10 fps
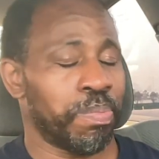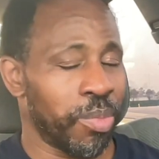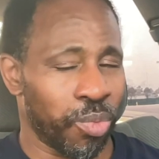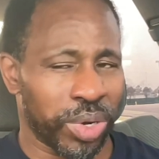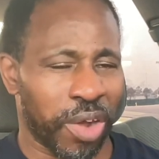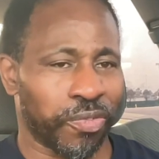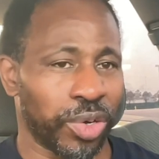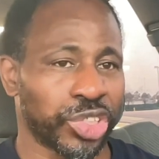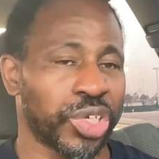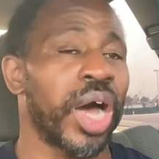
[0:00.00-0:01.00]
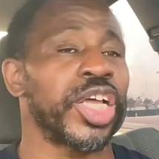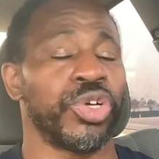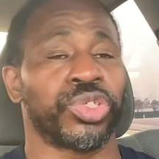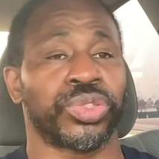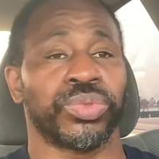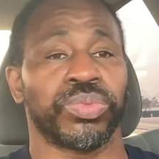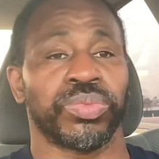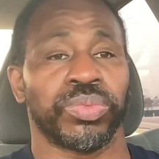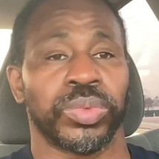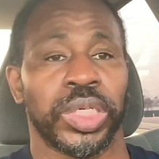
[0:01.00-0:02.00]
when I first started YouTube.
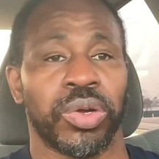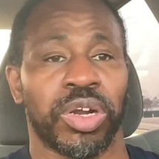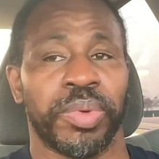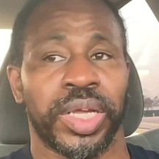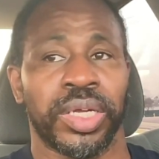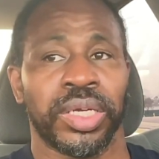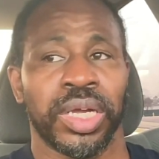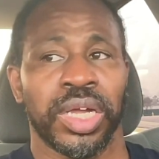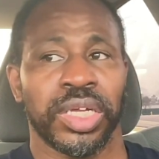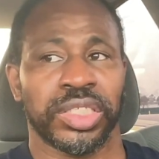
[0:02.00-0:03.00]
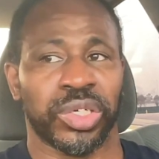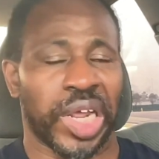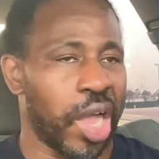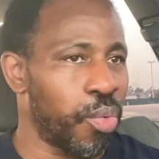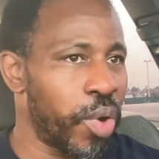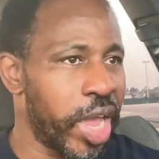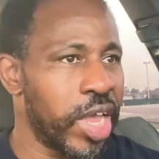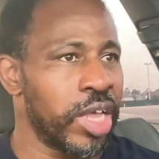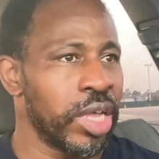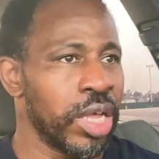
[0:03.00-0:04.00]
You know what I mean? So that way,